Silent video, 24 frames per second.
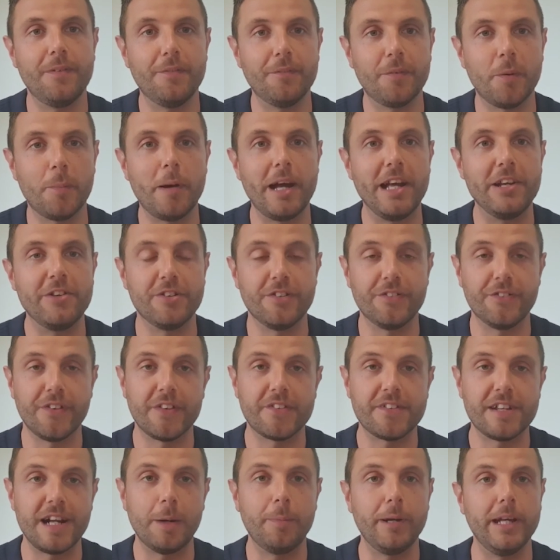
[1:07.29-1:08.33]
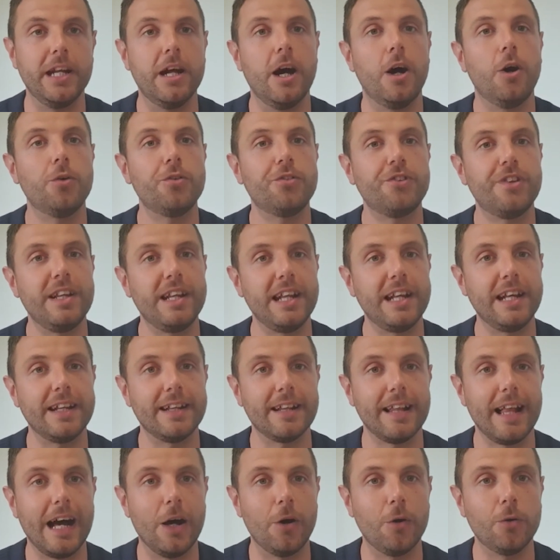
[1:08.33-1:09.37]
information that's now being hosted in
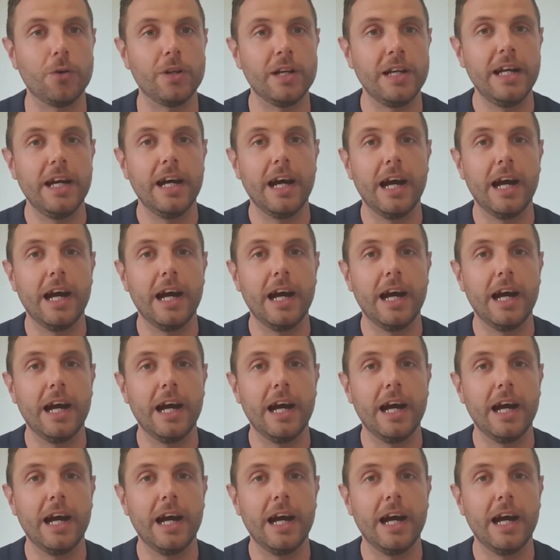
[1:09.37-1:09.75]
cloud,